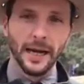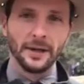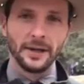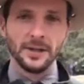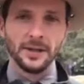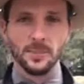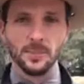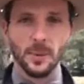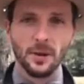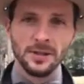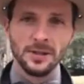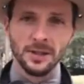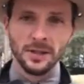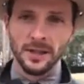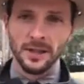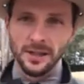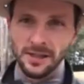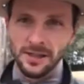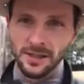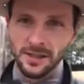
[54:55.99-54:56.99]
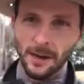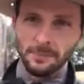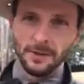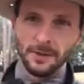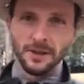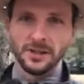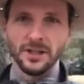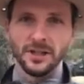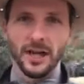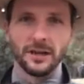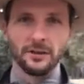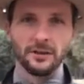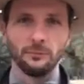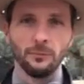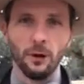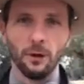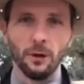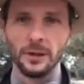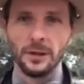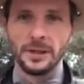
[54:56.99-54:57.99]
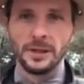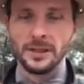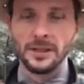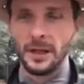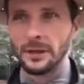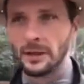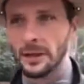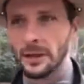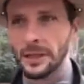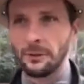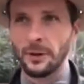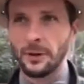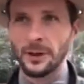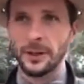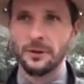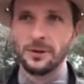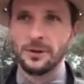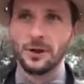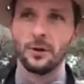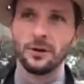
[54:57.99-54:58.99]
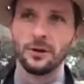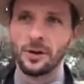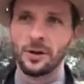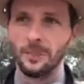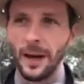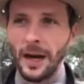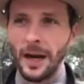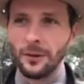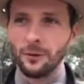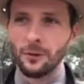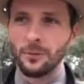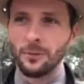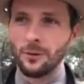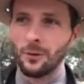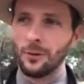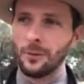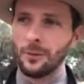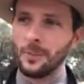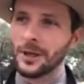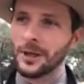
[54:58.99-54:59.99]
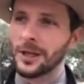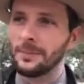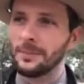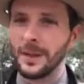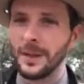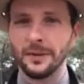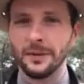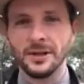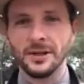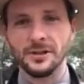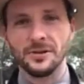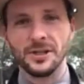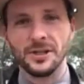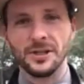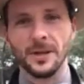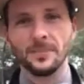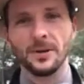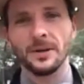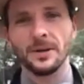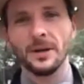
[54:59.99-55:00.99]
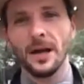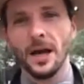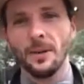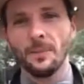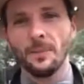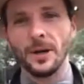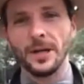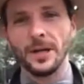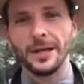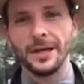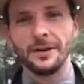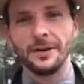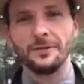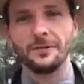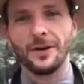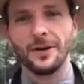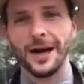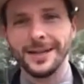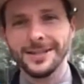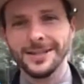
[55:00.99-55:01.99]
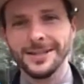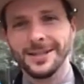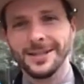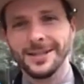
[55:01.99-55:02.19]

Supposedly he stopped on the side of the road. It's unclear whether he was going to the bathroom or picking berries or something, but he finds this